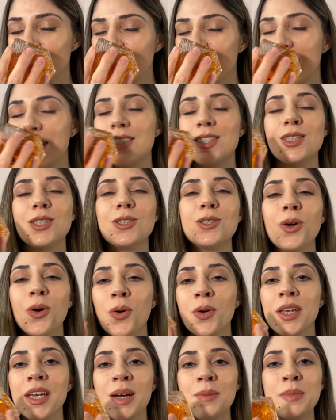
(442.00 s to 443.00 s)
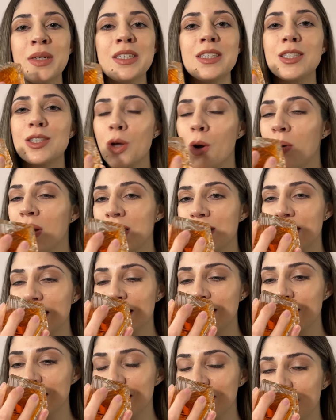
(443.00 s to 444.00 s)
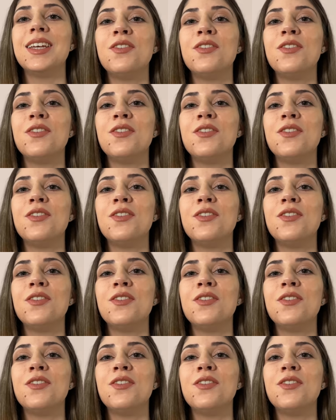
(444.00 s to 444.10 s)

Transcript: It's so yummy, so addictive.